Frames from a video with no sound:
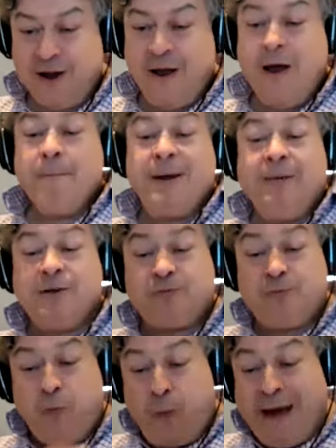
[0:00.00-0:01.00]
but he was
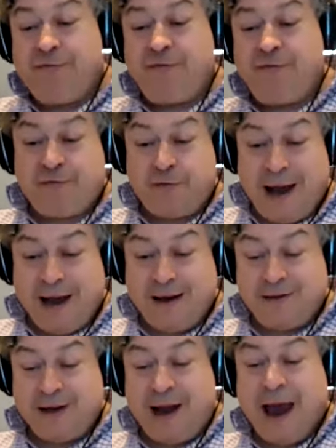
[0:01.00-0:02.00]
weaving from lane
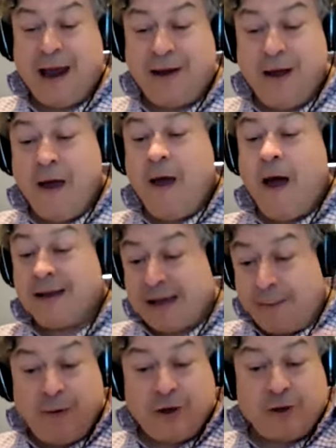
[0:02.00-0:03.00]
to lane,
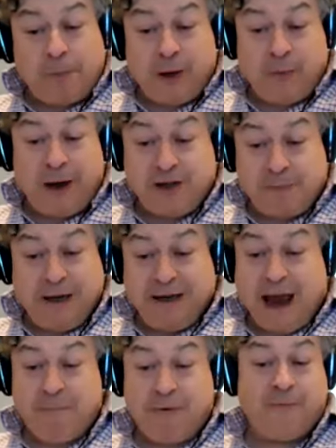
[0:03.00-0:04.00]
something which, by the way, the speed
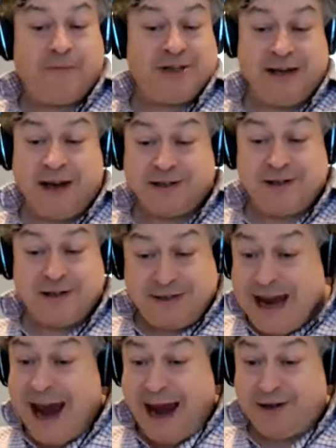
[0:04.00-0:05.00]
camera obviously doesn't
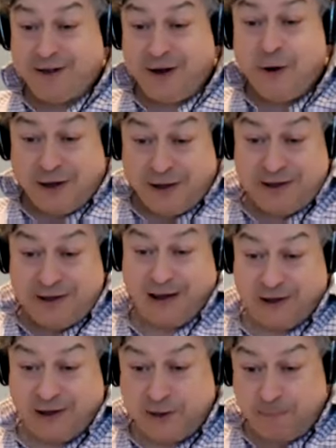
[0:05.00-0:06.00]
detect. It only
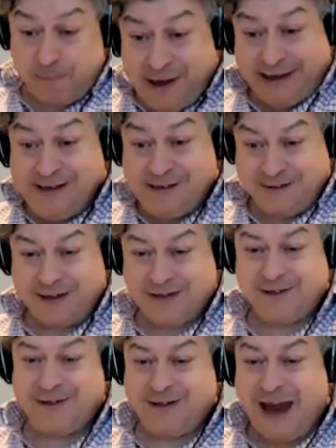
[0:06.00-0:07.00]
detects speed,
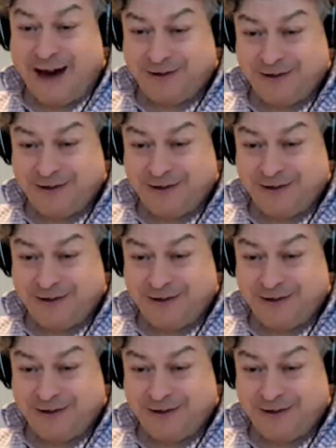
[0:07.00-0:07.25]
doesn't detect